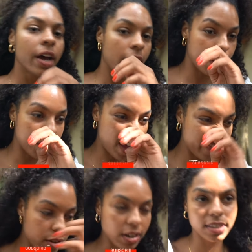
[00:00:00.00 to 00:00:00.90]
um I
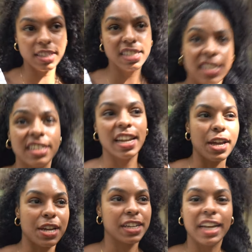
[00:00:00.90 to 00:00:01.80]
feel like these
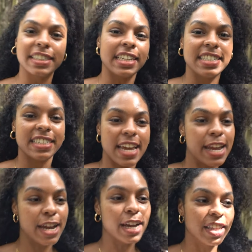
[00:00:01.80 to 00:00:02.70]
like yesterday and
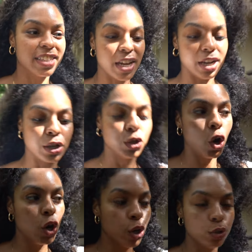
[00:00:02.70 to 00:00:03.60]
today there's like
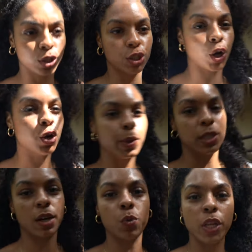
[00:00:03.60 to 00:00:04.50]
not loads to show,
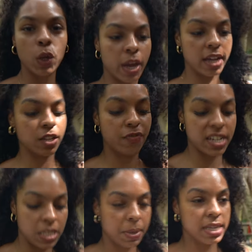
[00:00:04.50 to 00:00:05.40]
because like when you get to
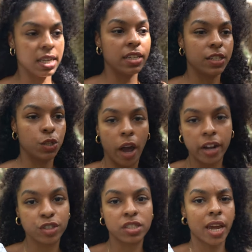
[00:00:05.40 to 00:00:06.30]
fancy places like this you kind
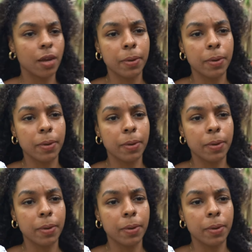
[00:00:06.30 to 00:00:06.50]
of just take